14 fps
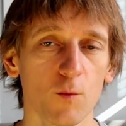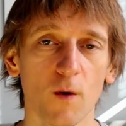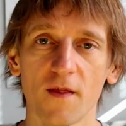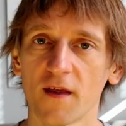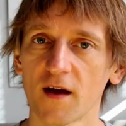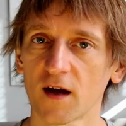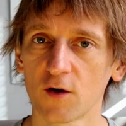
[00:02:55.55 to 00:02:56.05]

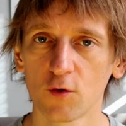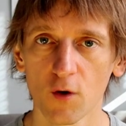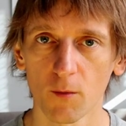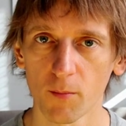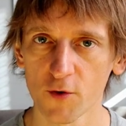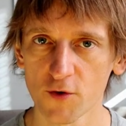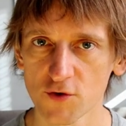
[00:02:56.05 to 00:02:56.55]
when the good
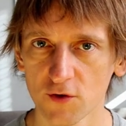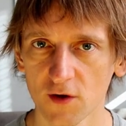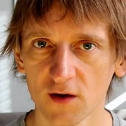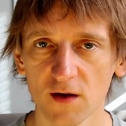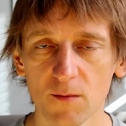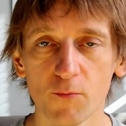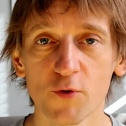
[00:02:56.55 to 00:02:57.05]

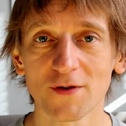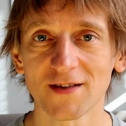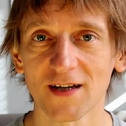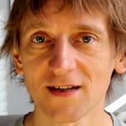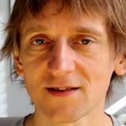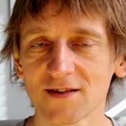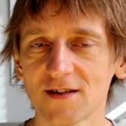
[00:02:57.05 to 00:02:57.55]
opportunity
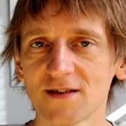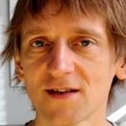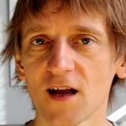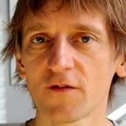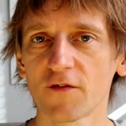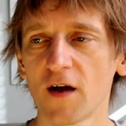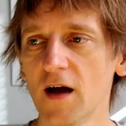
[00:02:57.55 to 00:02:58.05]
presents
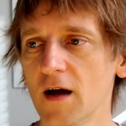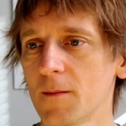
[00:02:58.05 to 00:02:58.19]
itself,